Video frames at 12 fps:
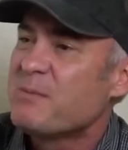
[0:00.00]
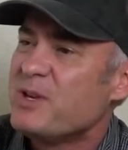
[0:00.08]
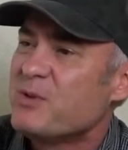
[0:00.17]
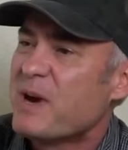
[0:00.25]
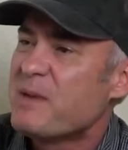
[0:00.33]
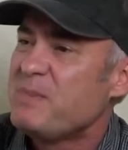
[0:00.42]
I mean,
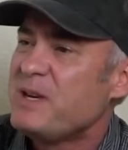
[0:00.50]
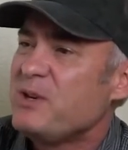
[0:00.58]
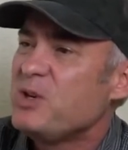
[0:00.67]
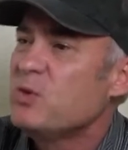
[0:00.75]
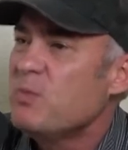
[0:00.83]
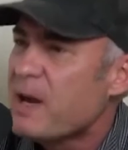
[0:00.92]
you might be
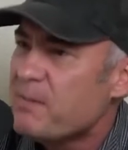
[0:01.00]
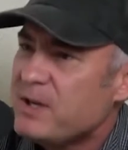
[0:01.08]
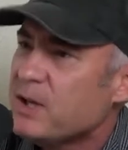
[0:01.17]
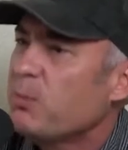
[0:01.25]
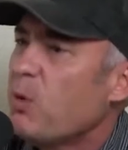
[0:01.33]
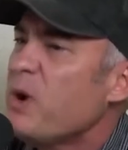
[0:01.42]
you might
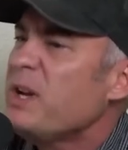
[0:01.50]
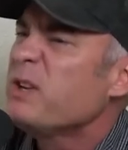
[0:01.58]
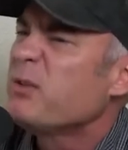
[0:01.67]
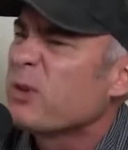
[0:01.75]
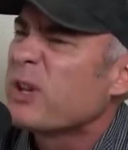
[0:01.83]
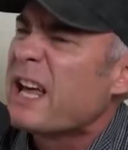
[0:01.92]
be
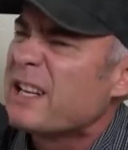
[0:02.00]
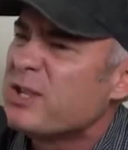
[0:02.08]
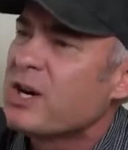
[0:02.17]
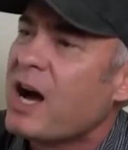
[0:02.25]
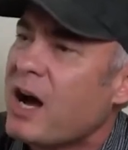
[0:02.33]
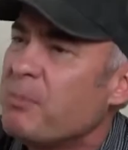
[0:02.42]
appointed for that
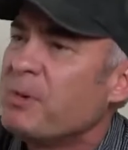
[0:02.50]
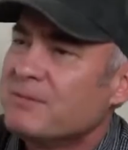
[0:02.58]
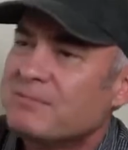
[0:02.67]
job.